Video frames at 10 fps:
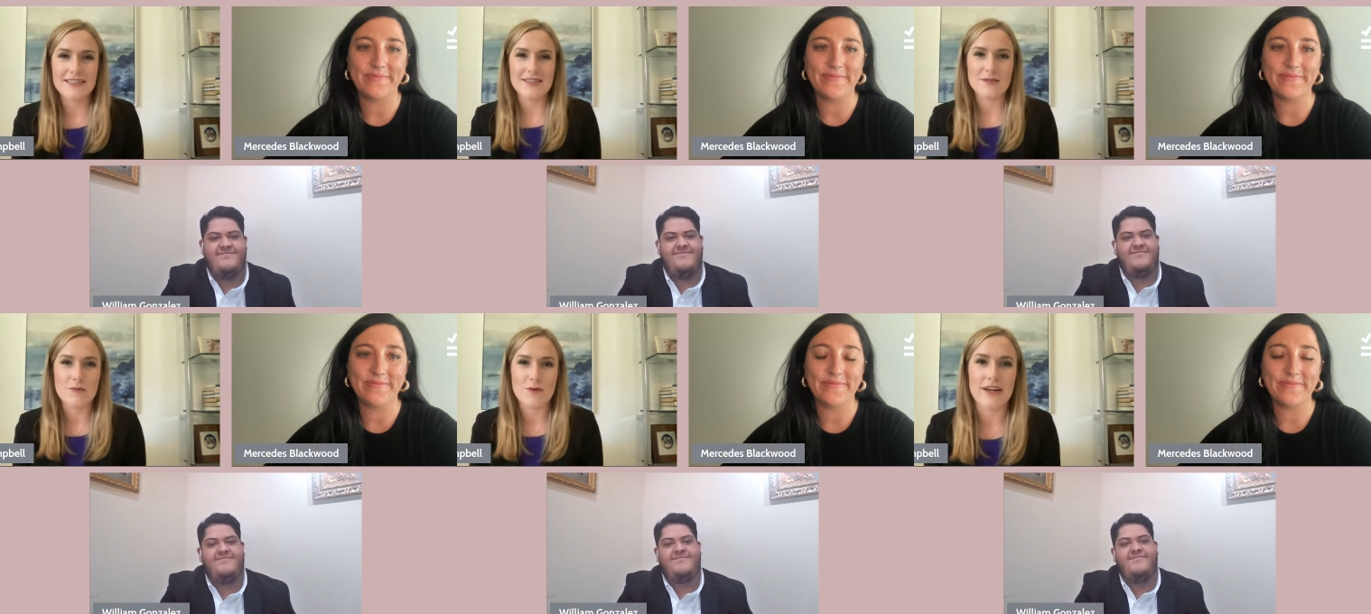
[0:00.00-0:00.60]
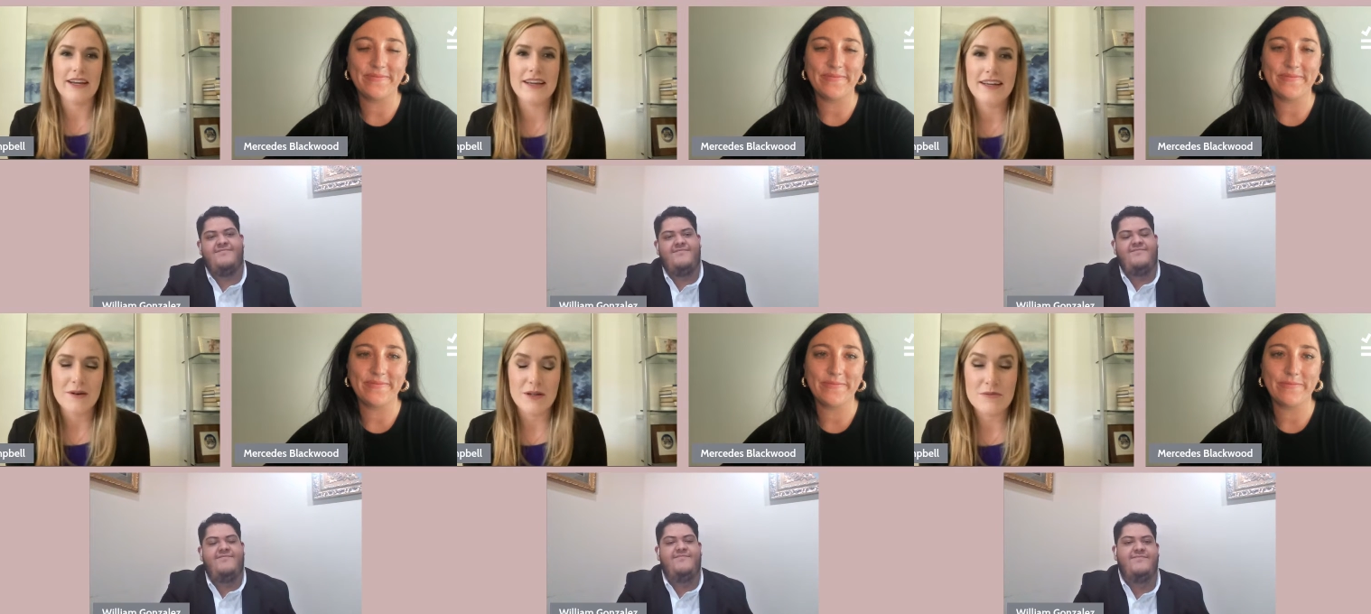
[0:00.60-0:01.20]
Speaker 1: this morning.
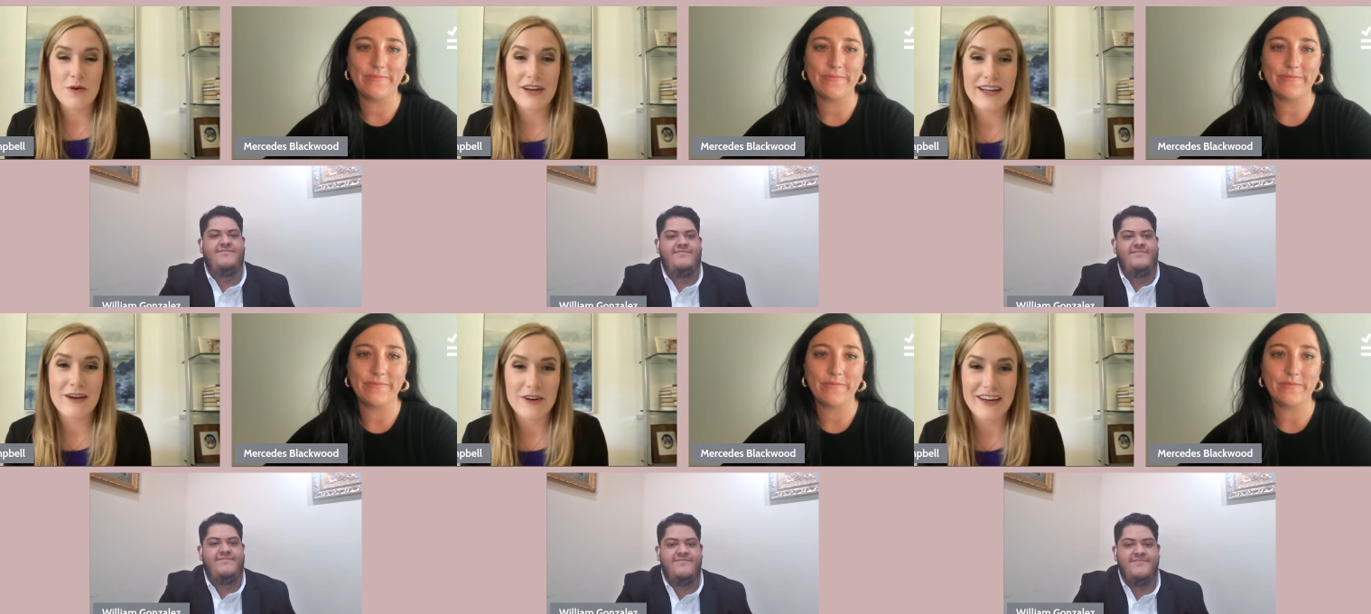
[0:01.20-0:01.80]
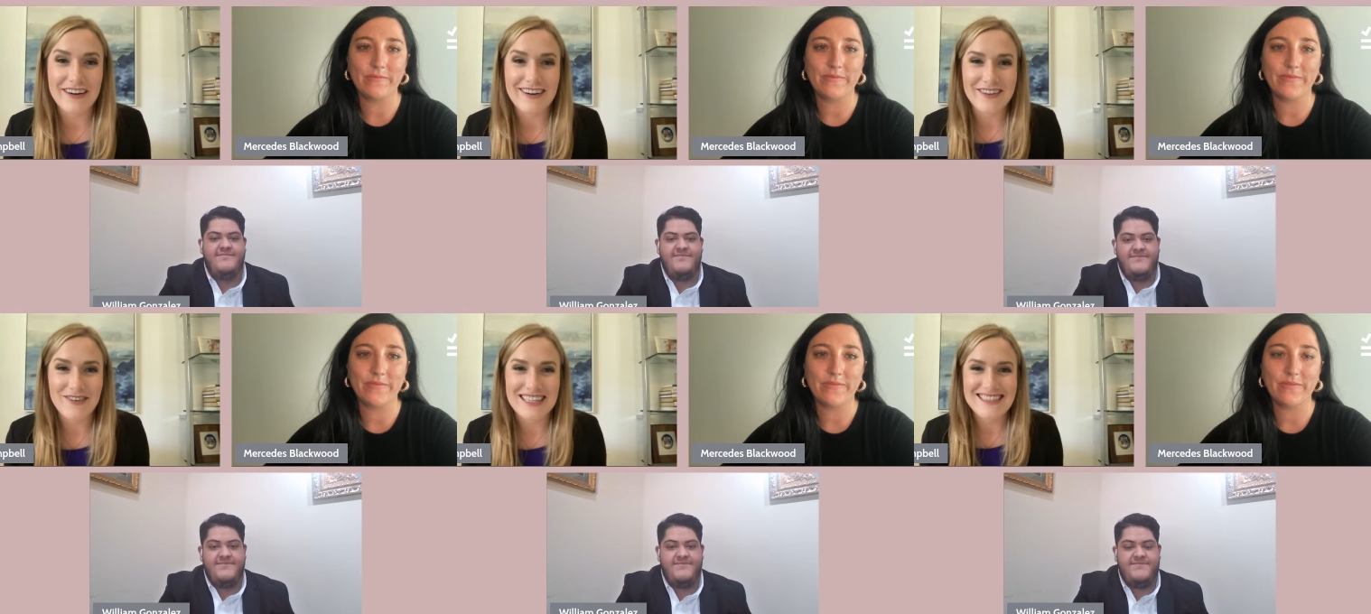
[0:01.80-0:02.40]
Well, it's morning over here on the
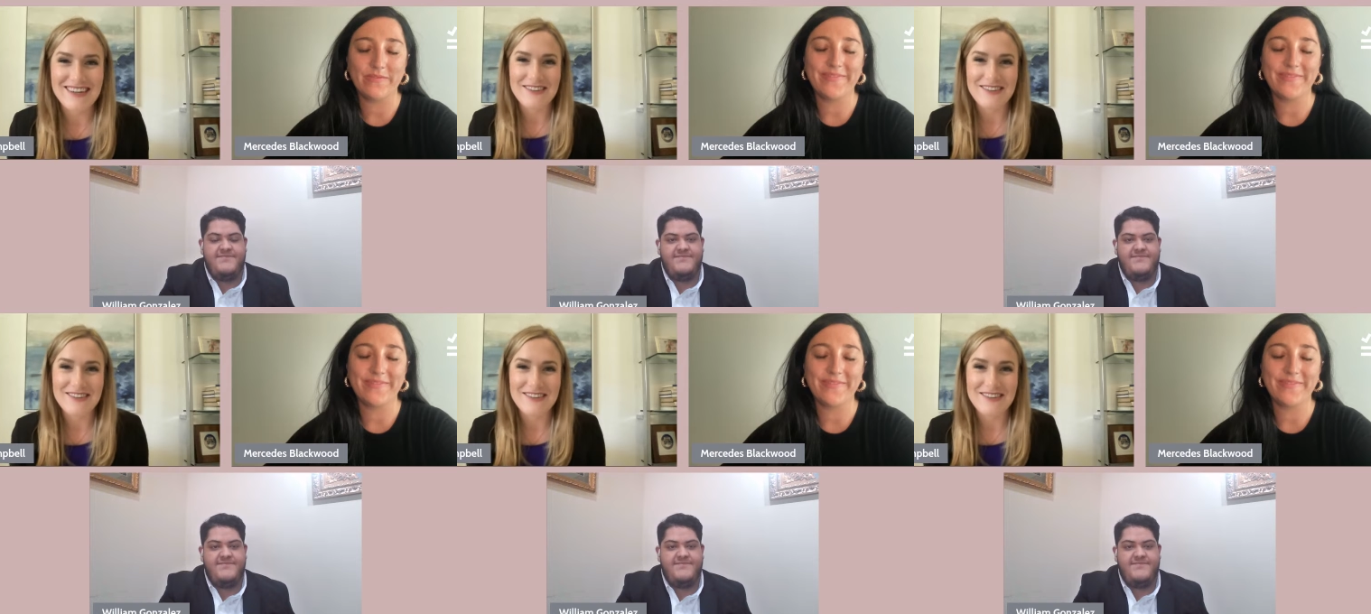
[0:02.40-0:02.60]
West